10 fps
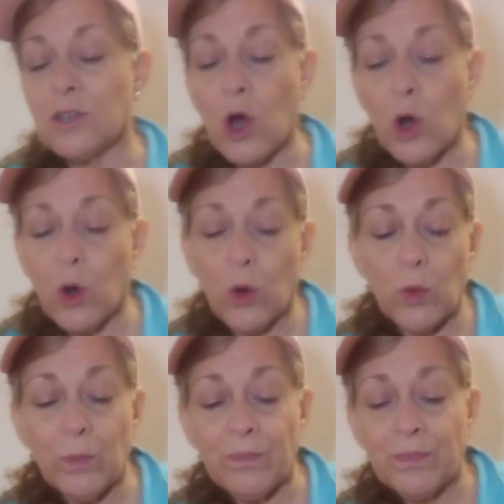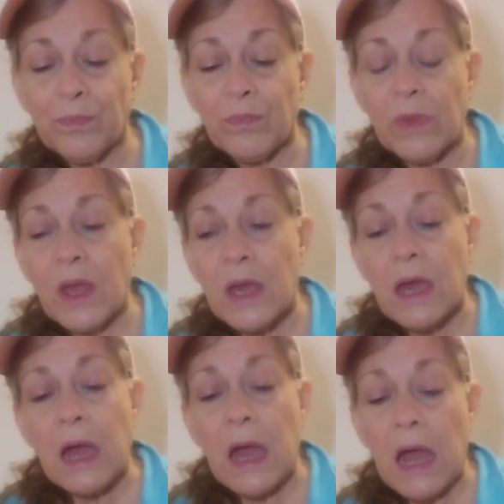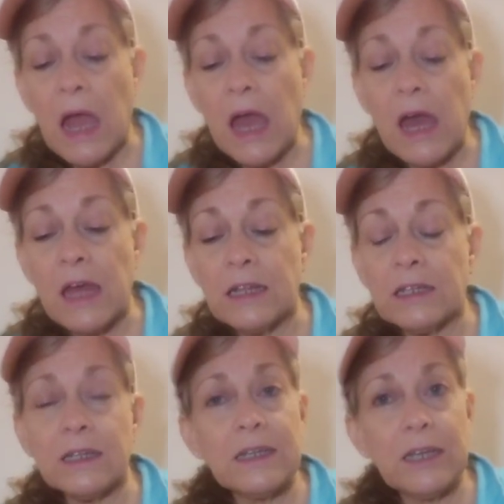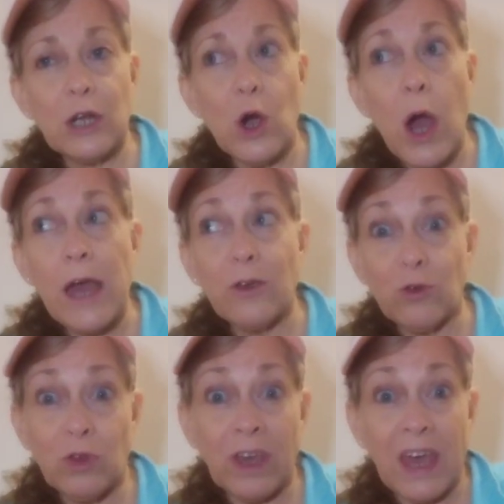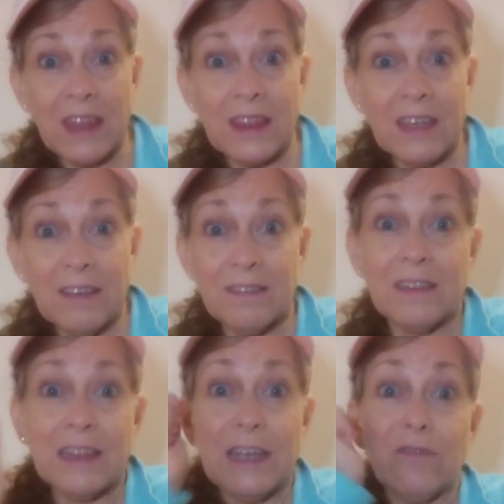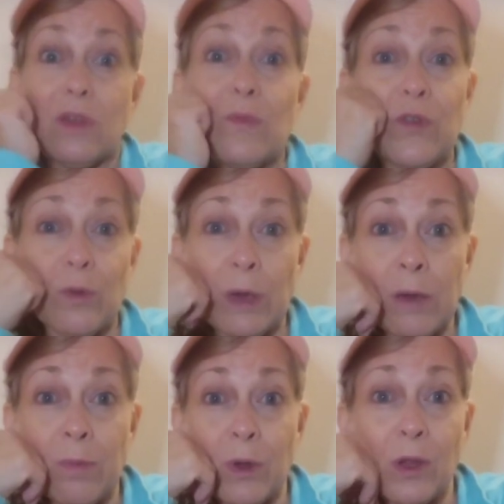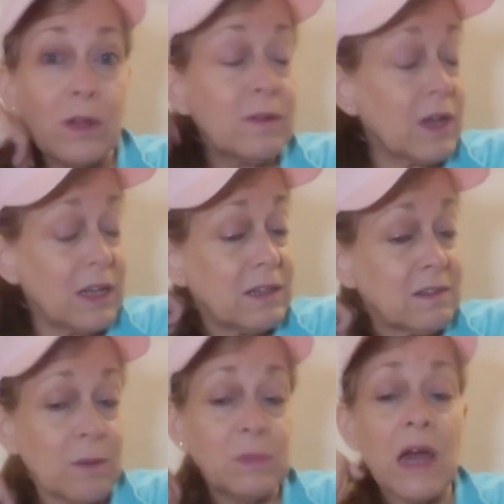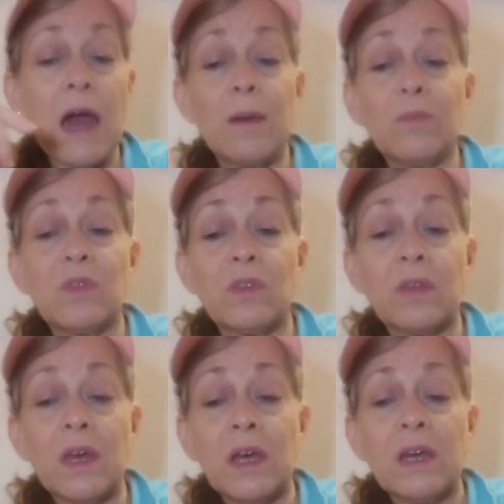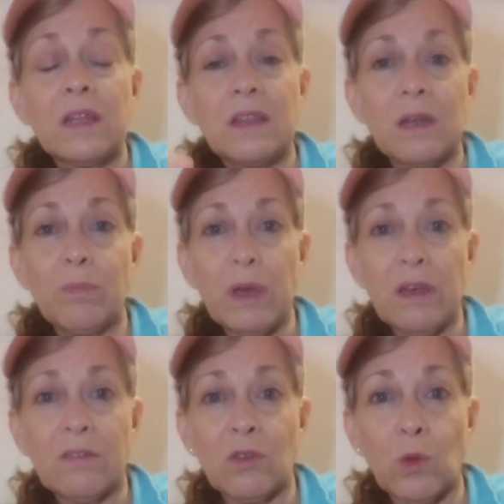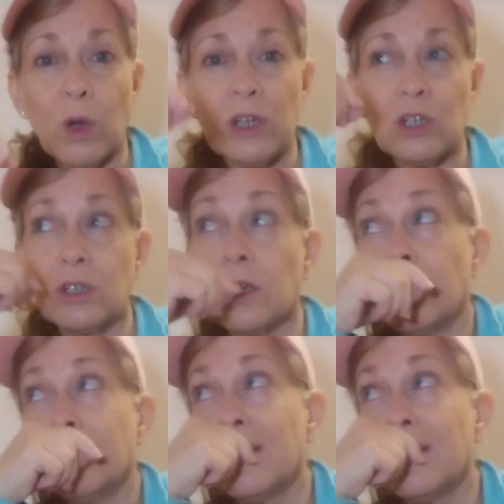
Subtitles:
So, and, you know, I used to get these and leave them for people, and sometimes they'd be squished.